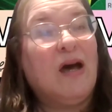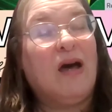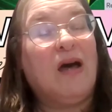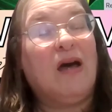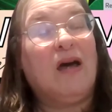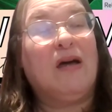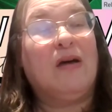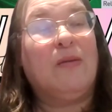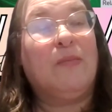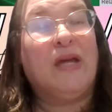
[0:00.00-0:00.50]

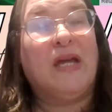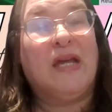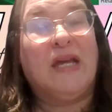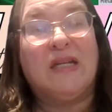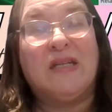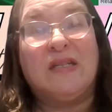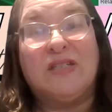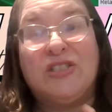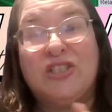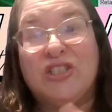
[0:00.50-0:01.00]

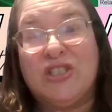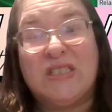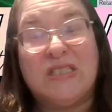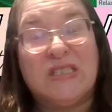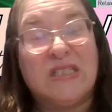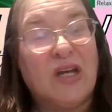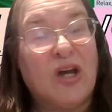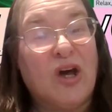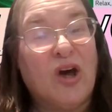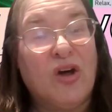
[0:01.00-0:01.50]
and
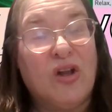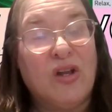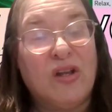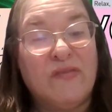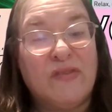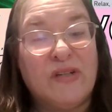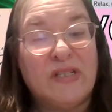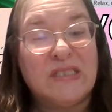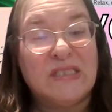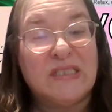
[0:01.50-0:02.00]
just all
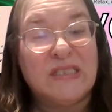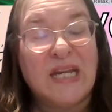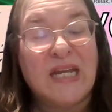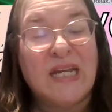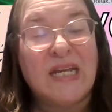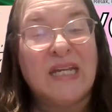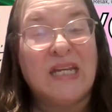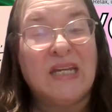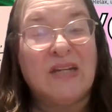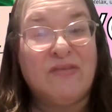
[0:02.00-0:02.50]
of us
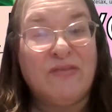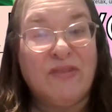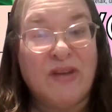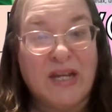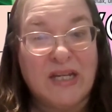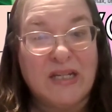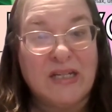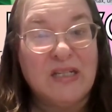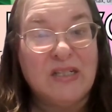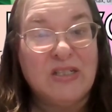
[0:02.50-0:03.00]
take
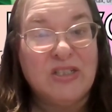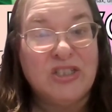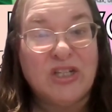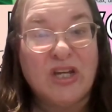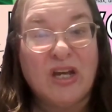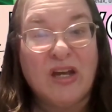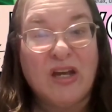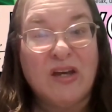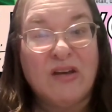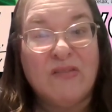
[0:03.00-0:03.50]
advantage
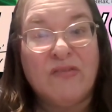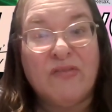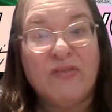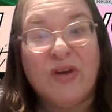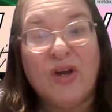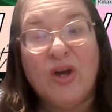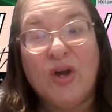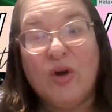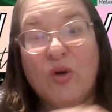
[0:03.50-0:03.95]
of